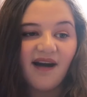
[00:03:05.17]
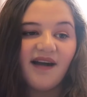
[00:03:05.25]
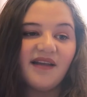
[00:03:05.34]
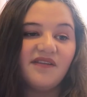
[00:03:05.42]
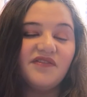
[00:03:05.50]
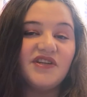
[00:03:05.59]

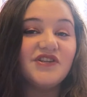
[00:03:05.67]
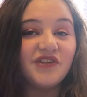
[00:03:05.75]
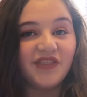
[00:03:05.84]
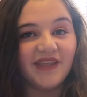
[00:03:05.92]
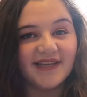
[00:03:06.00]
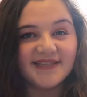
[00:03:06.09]
I have
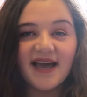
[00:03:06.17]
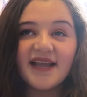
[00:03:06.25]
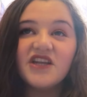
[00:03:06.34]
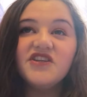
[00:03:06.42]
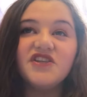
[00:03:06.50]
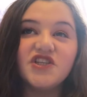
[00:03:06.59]
done this, I
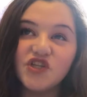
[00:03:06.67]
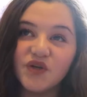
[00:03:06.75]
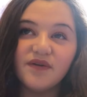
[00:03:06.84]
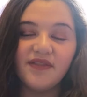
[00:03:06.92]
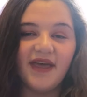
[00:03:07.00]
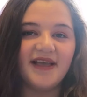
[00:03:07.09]
can
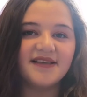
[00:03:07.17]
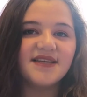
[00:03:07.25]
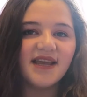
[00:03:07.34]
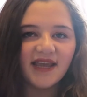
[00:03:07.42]
do this.